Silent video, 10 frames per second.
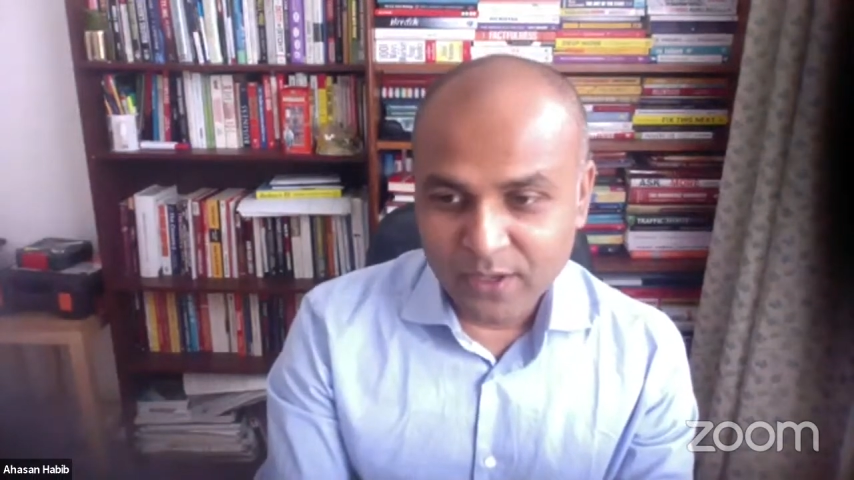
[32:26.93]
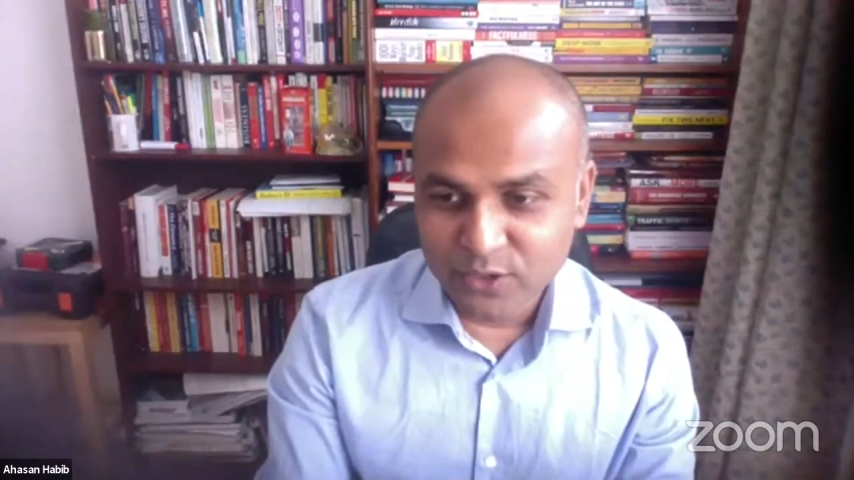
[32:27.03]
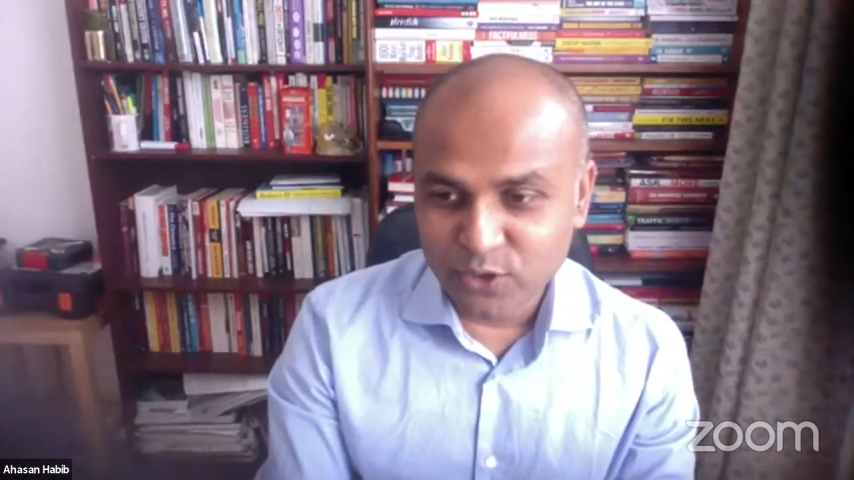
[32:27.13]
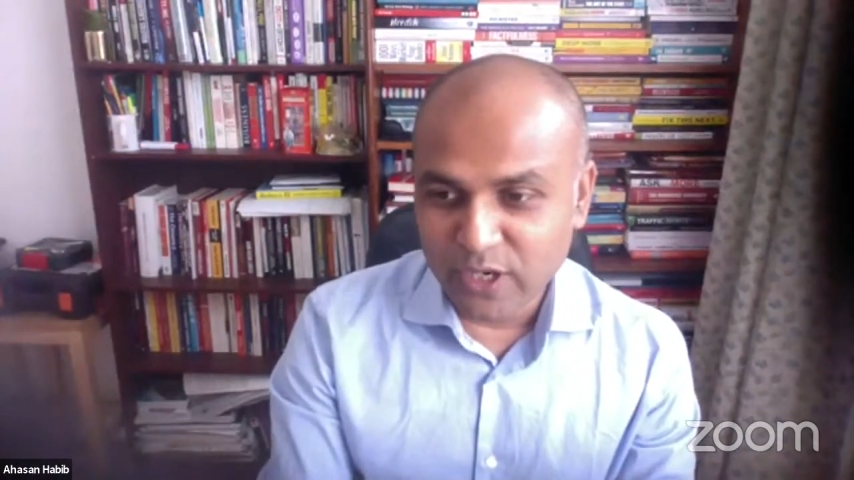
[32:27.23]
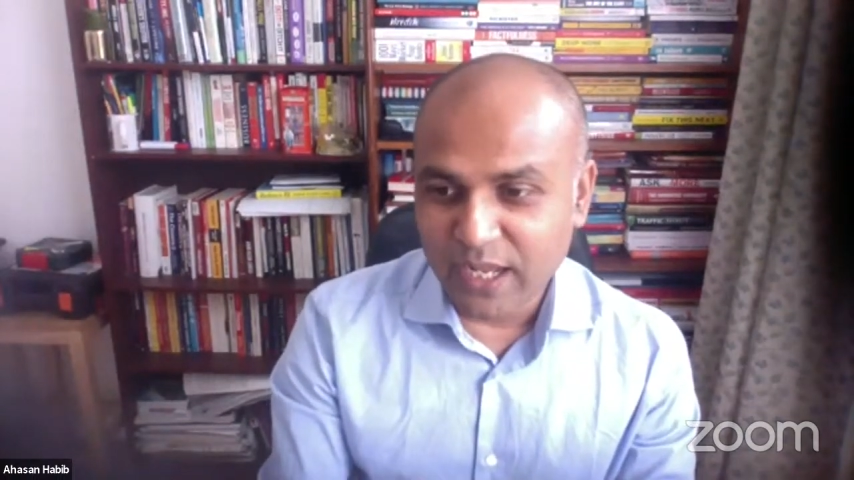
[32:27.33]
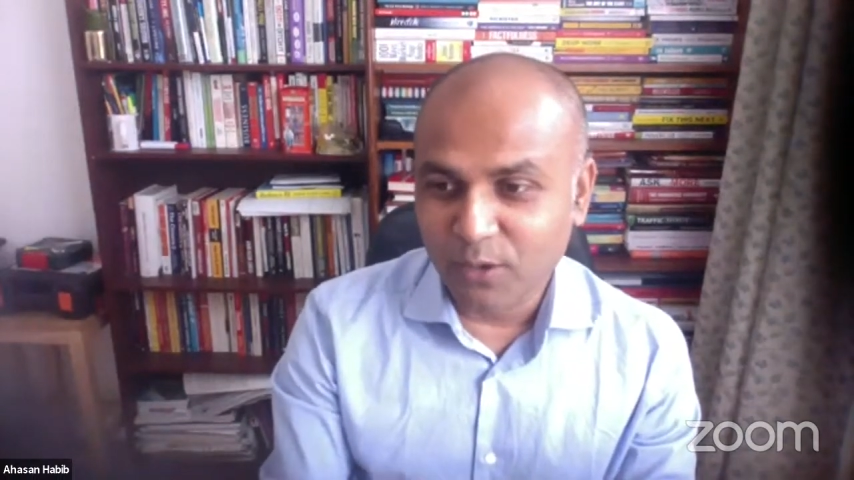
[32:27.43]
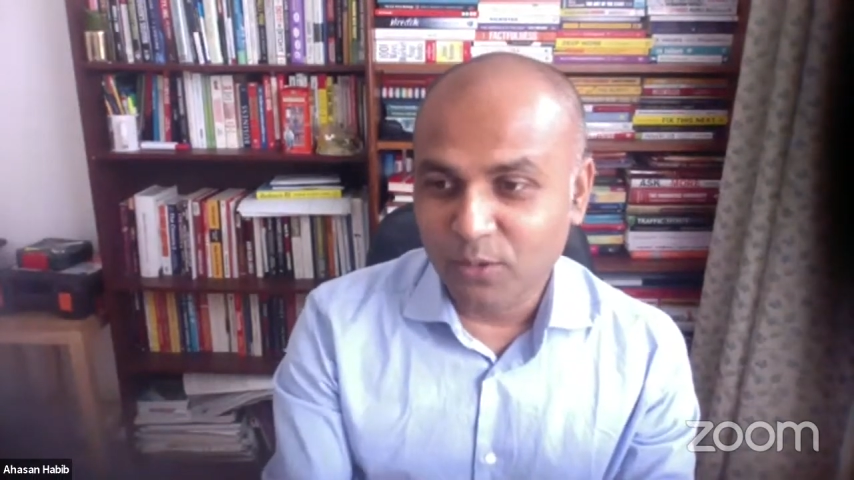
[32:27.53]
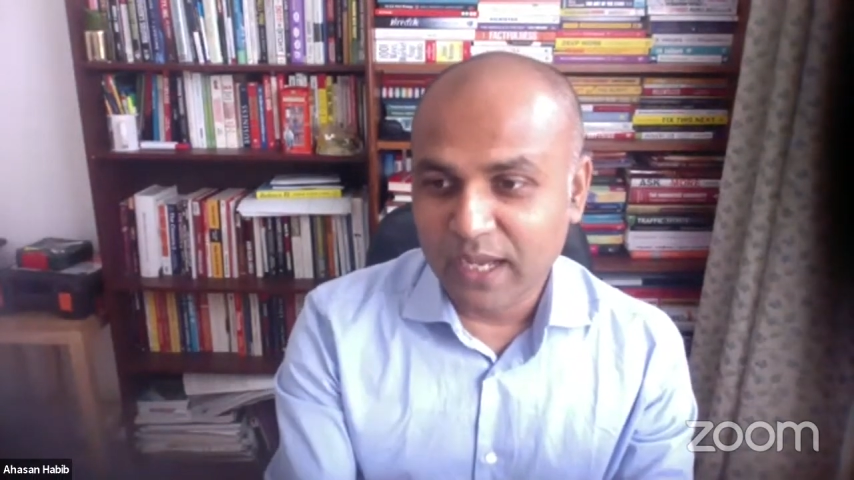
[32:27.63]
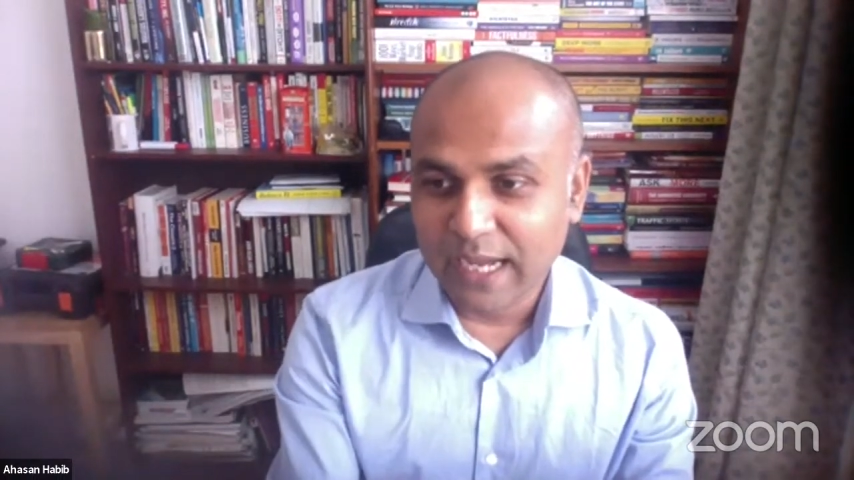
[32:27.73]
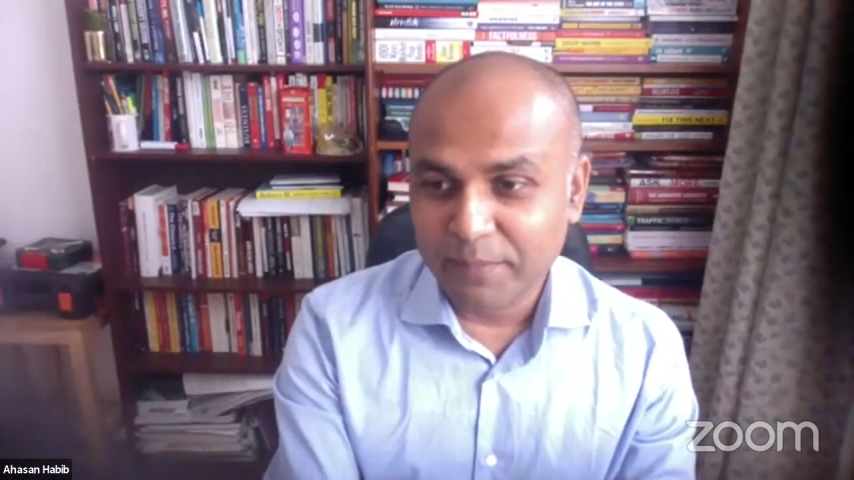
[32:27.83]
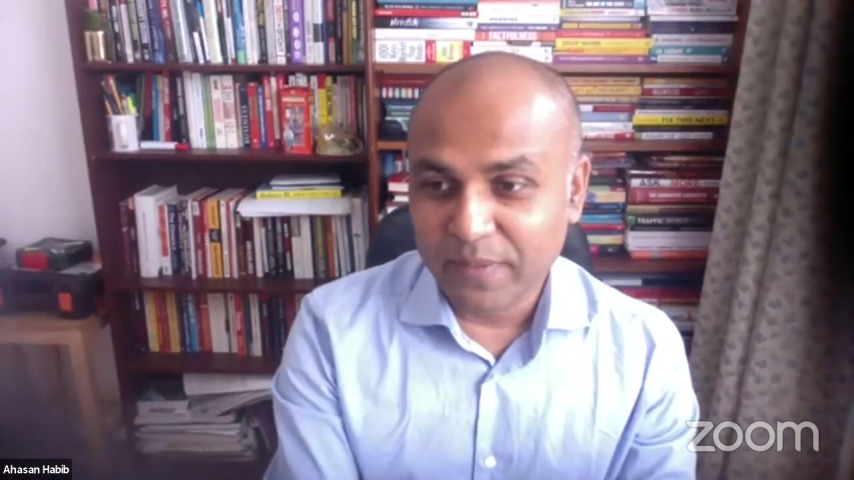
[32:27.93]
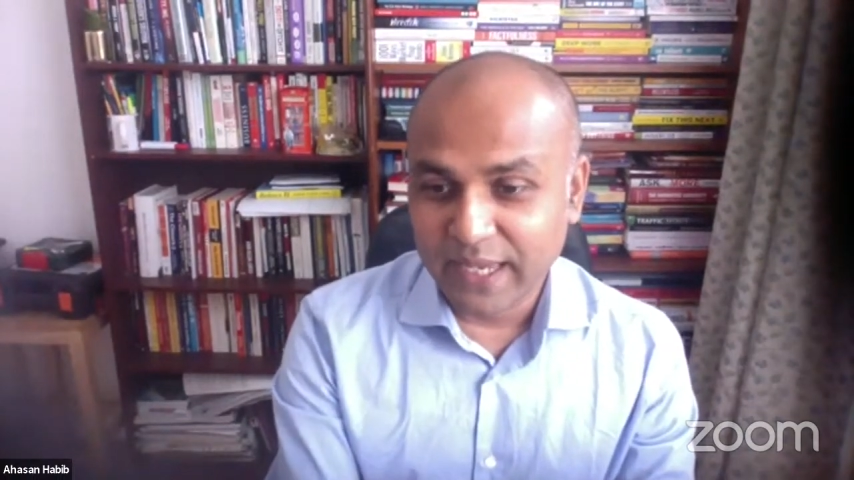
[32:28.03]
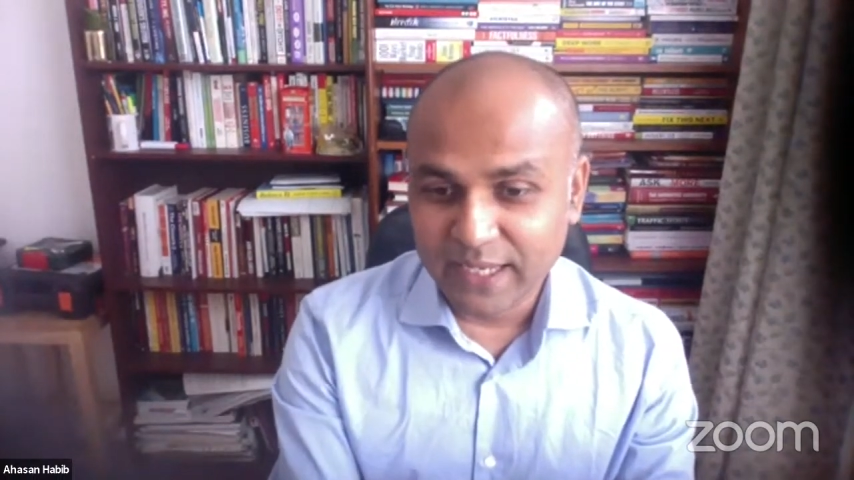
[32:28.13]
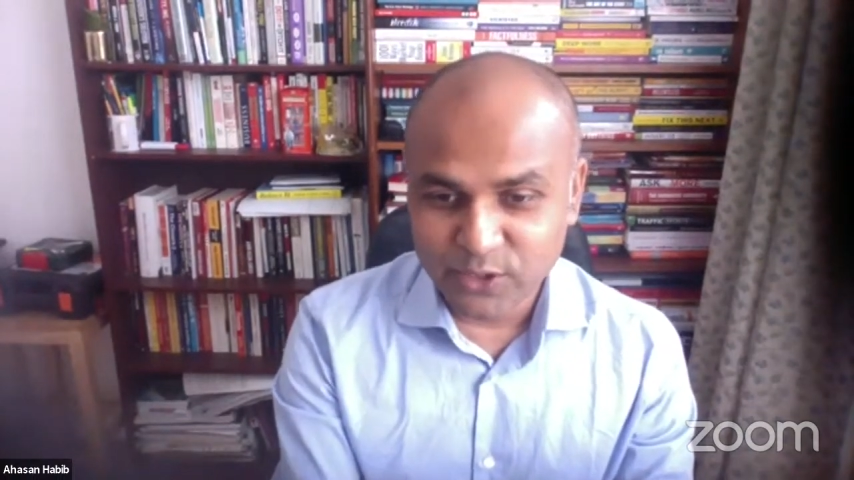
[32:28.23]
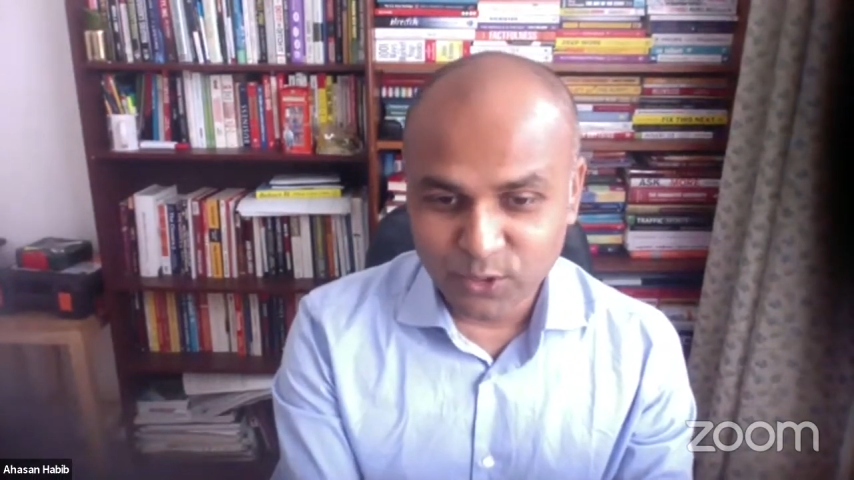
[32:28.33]
So now,
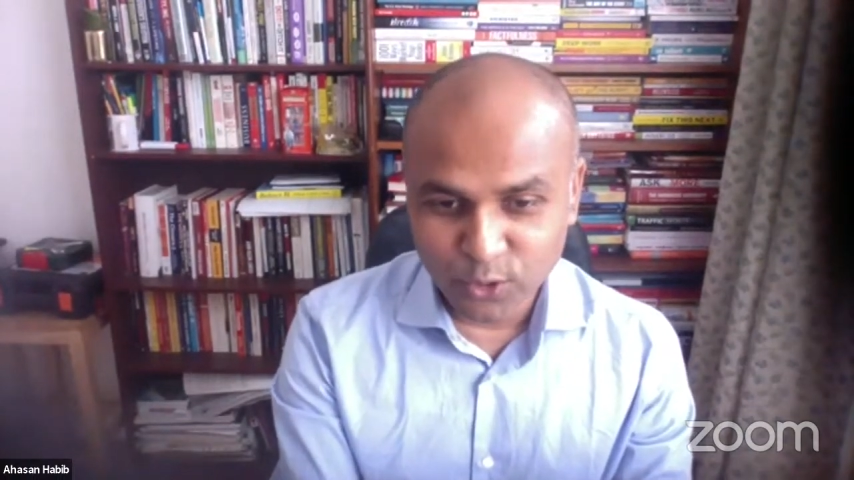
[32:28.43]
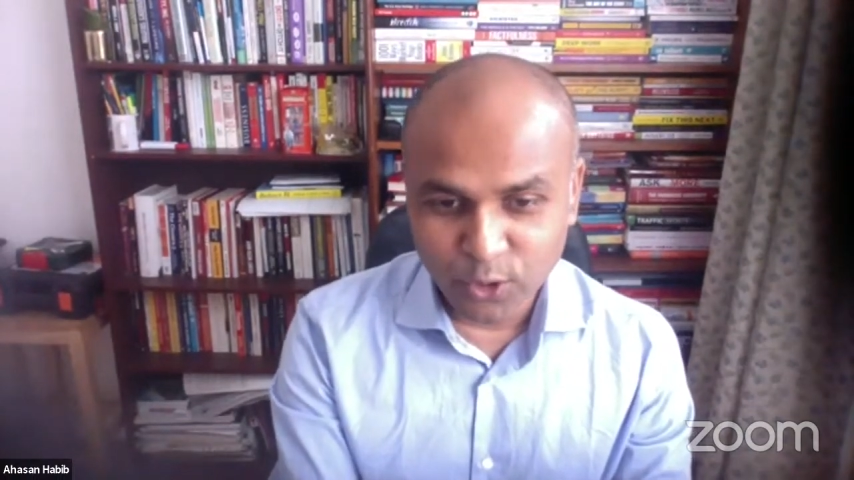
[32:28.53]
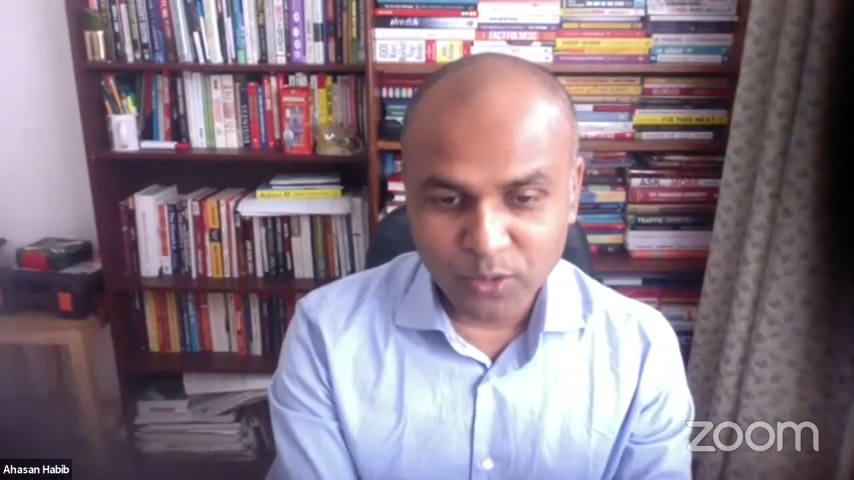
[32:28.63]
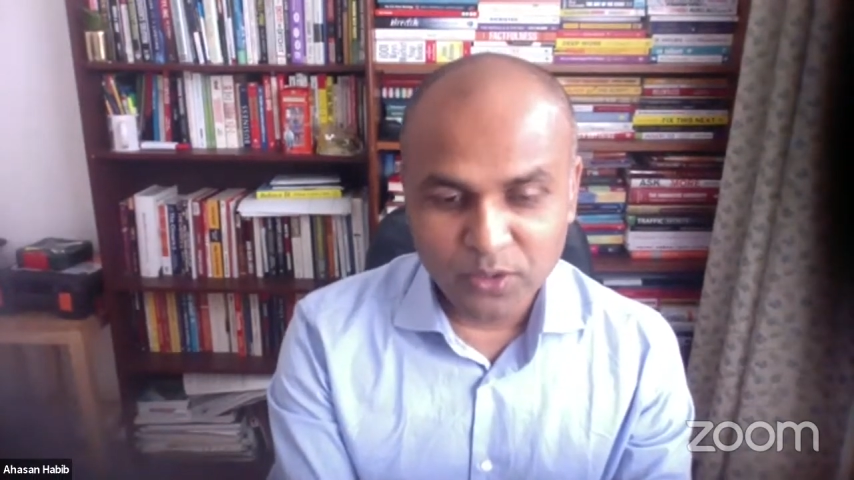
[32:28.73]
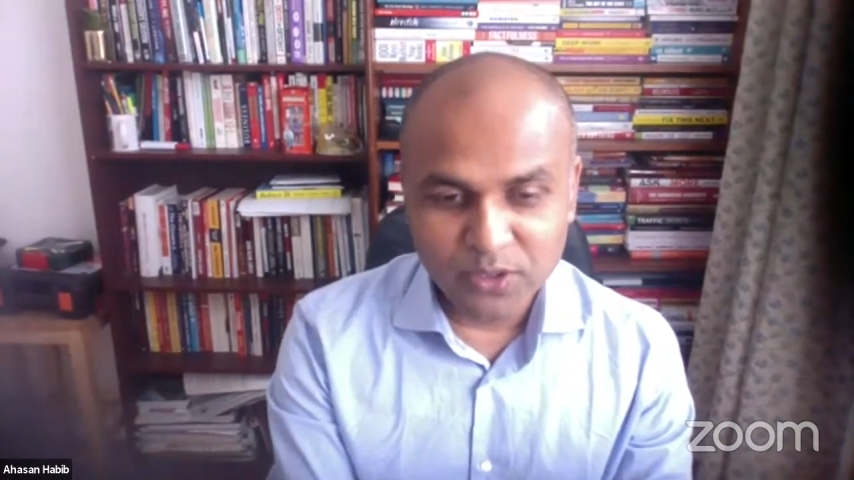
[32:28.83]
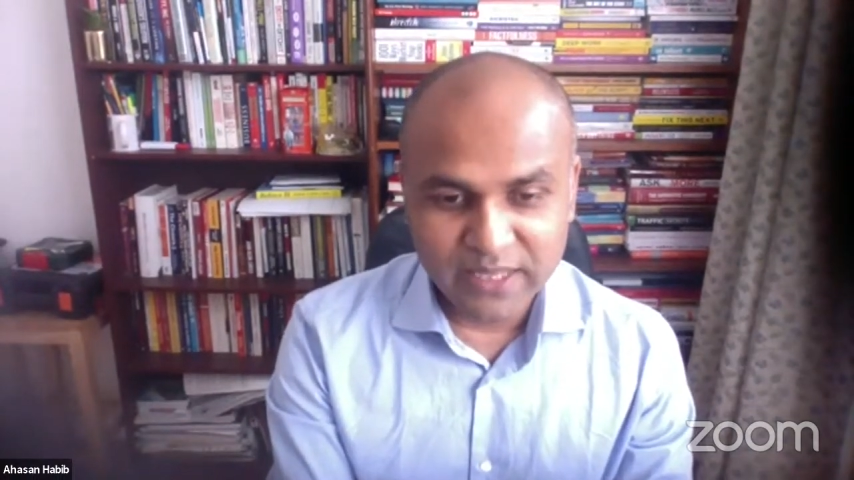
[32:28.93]
as you know,